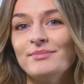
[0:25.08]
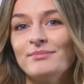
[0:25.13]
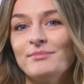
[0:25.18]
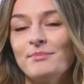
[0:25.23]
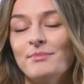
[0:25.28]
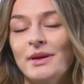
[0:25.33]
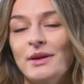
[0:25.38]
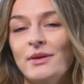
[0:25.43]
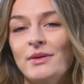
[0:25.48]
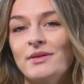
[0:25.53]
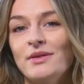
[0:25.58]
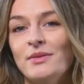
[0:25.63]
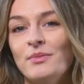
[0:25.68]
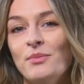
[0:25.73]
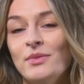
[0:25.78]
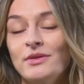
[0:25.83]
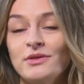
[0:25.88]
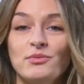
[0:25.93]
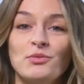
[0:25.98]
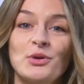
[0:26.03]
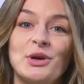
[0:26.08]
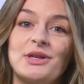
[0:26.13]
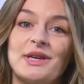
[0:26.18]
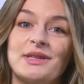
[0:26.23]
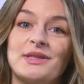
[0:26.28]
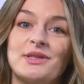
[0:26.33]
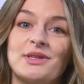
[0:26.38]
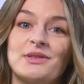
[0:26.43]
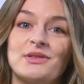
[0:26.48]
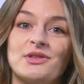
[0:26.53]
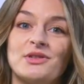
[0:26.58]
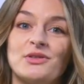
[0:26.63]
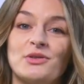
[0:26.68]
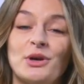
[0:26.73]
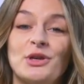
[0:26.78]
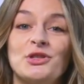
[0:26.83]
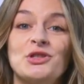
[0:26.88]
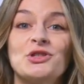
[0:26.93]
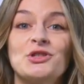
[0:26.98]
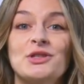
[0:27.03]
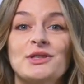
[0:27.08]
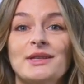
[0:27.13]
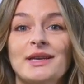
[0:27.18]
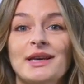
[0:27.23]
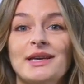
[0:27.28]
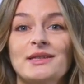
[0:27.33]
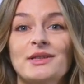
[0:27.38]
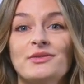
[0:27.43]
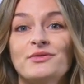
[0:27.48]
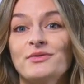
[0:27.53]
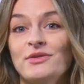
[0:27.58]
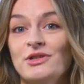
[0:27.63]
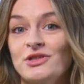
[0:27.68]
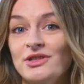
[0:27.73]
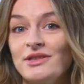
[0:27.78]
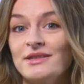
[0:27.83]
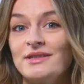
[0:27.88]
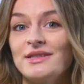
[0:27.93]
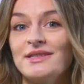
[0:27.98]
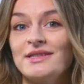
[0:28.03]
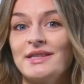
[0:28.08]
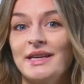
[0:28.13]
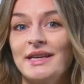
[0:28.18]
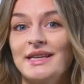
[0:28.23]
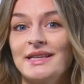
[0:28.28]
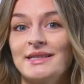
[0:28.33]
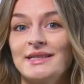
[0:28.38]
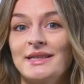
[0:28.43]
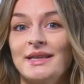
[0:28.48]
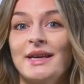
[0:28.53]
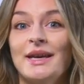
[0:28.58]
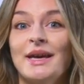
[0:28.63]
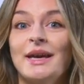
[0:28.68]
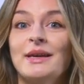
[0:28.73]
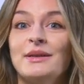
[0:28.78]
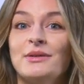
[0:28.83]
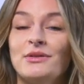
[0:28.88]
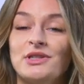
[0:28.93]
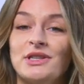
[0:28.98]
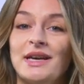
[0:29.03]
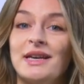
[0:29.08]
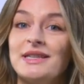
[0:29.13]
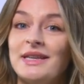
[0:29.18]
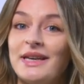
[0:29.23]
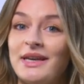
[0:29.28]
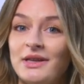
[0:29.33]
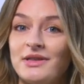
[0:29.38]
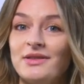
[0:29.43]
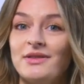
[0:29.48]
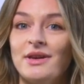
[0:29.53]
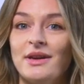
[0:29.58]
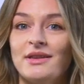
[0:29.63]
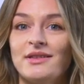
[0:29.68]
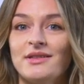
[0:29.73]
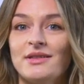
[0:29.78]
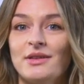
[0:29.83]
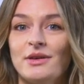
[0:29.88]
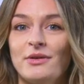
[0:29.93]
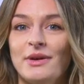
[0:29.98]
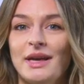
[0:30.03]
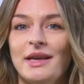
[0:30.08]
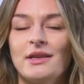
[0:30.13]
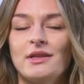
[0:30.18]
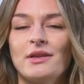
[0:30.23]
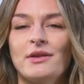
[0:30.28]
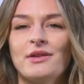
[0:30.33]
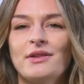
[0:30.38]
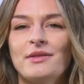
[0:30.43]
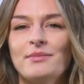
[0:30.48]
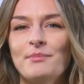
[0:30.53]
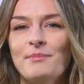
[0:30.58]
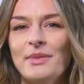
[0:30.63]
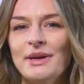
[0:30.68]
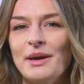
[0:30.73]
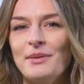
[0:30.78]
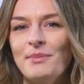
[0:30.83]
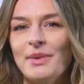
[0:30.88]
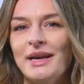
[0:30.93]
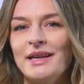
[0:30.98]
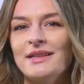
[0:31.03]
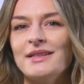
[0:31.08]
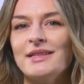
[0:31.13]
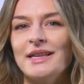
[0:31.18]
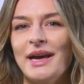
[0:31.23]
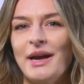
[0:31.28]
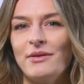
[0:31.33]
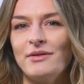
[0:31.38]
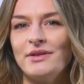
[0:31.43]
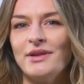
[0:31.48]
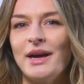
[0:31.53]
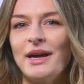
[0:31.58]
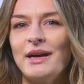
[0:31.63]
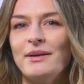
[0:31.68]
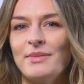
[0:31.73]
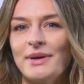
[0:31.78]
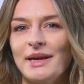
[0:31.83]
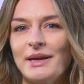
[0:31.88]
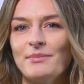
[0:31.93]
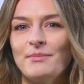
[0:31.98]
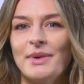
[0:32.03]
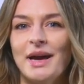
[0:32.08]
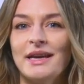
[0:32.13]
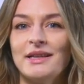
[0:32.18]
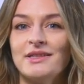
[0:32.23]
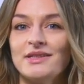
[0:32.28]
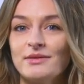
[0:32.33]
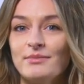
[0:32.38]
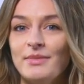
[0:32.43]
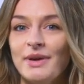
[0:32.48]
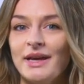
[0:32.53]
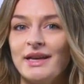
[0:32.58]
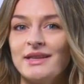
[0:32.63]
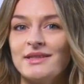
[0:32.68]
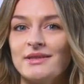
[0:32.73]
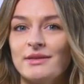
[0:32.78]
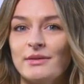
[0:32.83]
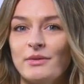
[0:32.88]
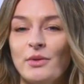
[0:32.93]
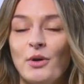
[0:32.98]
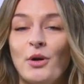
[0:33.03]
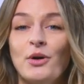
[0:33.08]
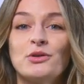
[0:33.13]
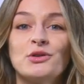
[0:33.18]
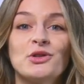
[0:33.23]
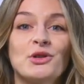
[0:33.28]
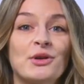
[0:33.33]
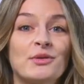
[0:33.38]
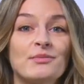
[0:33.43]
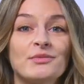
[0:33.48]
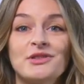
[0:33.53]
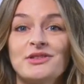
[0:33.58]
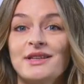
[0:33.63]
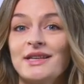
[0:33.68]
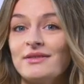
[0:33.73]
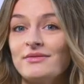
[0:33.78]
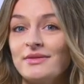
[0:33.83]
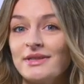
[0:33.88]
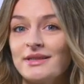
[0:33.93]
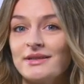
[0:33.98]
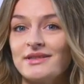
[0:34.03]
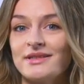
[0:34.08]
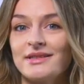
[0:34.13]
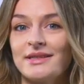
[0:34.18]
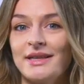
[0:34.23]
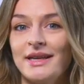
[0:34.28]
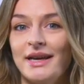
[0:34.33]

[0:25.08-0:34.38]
Built with rugged construction and efficient design, Jet-Aire dust collectors minimize downtime and maximize long-term savings.